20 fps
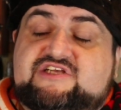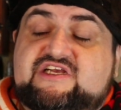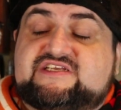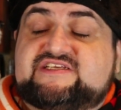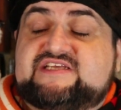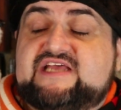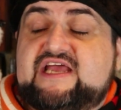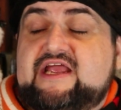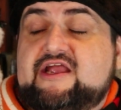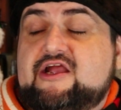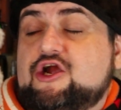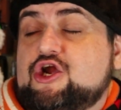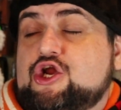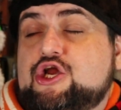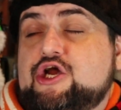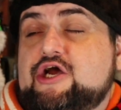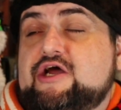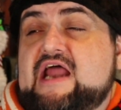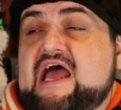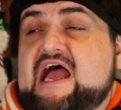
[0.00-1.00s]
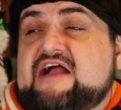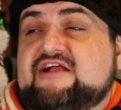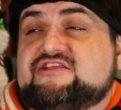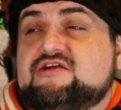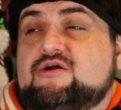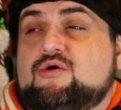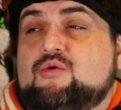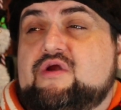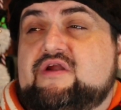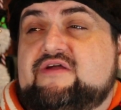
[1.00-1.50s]
Just saying a good
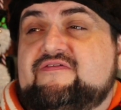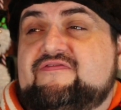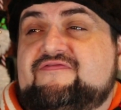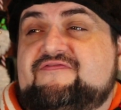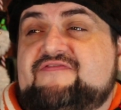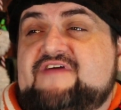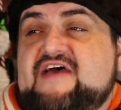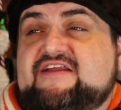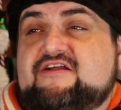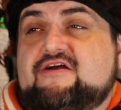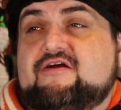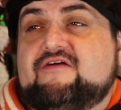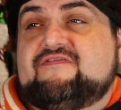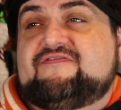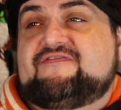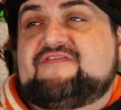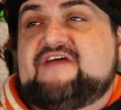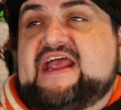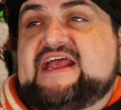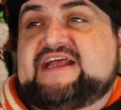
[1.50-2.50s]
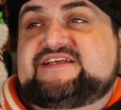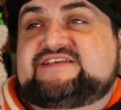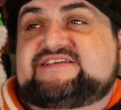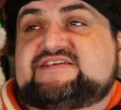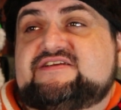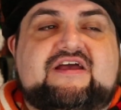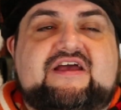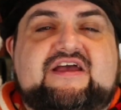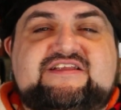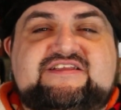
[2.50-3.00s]
actor would have fed her
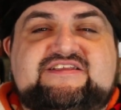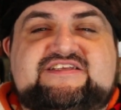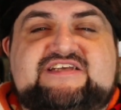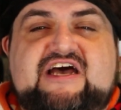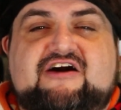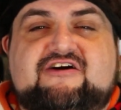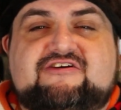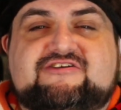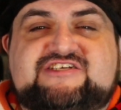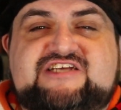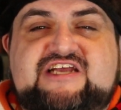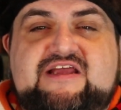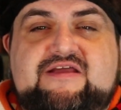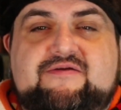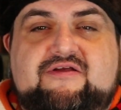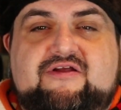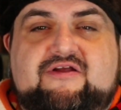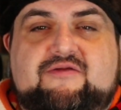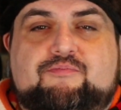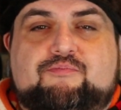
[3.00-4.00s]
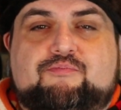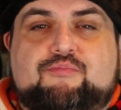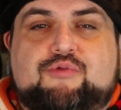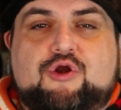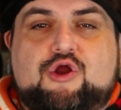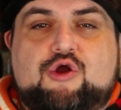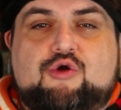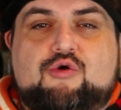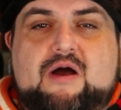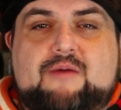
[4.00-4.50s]
face until she
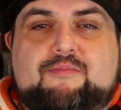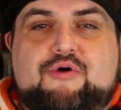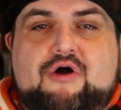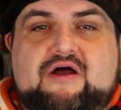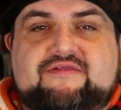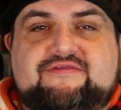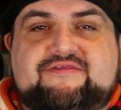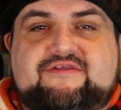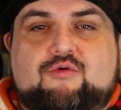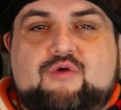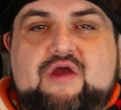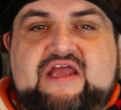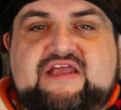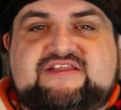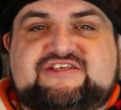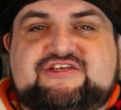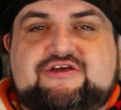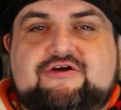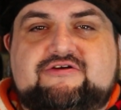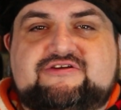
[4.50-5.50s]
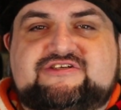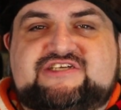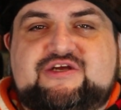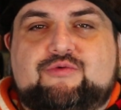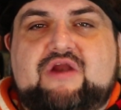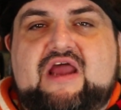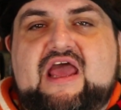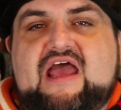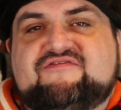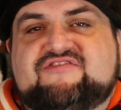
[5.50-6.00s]
blew up on the weight, so she
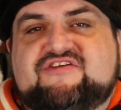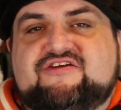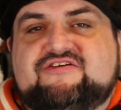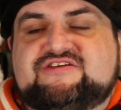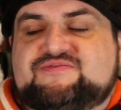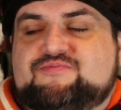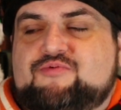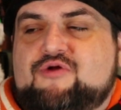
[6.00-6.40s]
wouldn't have to use